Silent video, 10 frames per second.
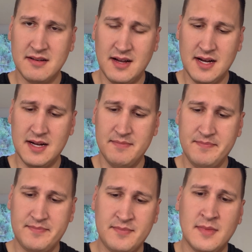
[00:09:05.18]

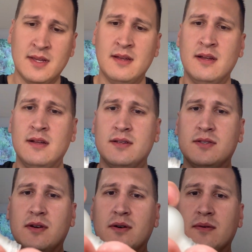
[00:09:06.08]

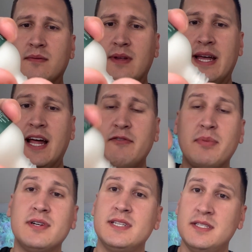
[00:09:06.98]
And I've
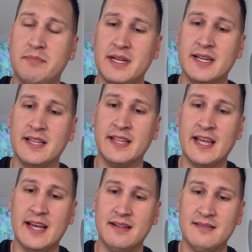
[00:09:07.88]
participated in
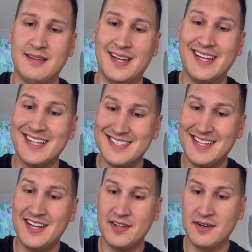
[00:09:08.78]
that against
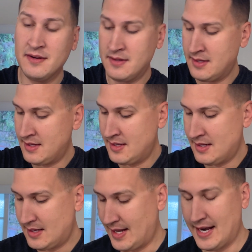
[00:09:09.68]
Heather,
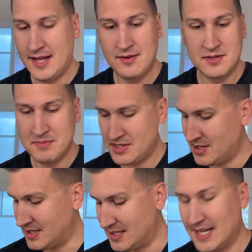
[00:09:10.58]
and Heather's
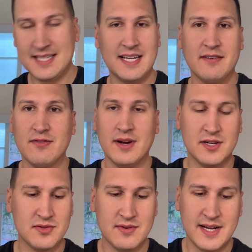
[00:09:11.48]
mission is not to have
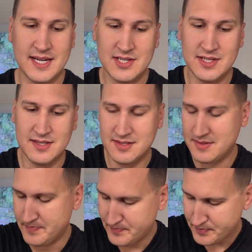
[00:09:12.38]
fragrance
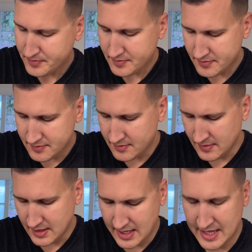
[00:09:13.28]
reactions.
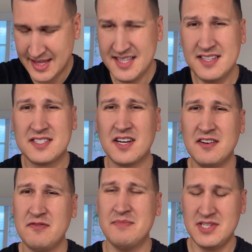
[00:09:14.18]
And that's a
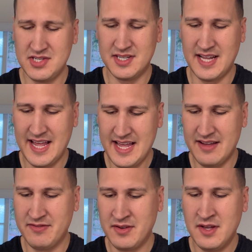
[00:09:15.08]
tough mission to
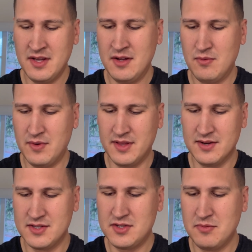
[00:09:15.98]
have when
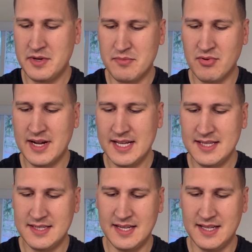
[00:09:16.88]
there's so many
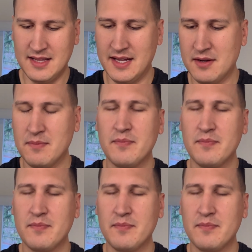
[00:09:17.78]
brands that like